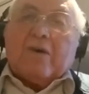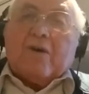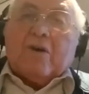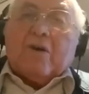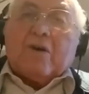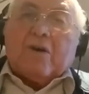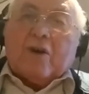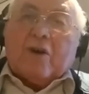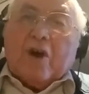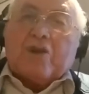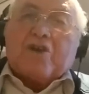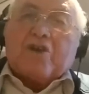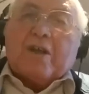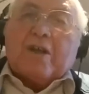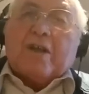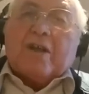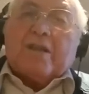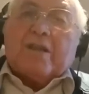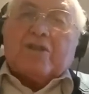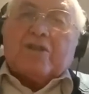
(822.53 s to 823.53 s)
groschen
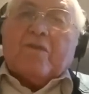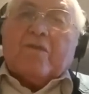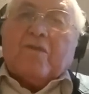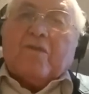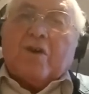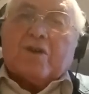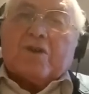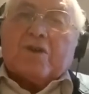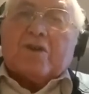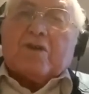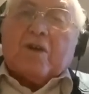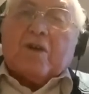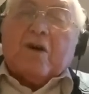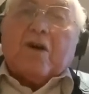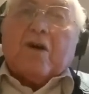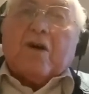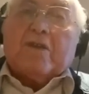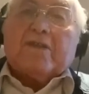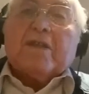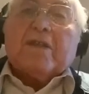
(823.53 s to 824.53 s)
and so forth and so
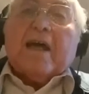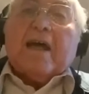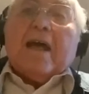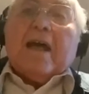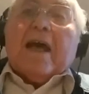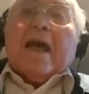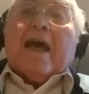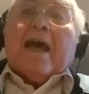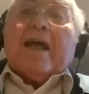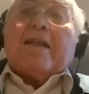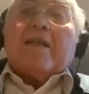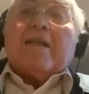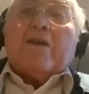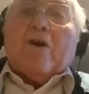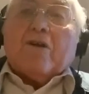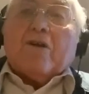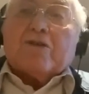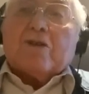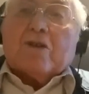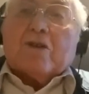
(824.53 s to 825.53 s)
on. And he
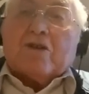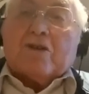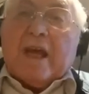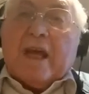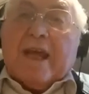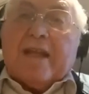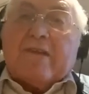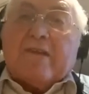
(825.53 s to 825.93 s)
also said,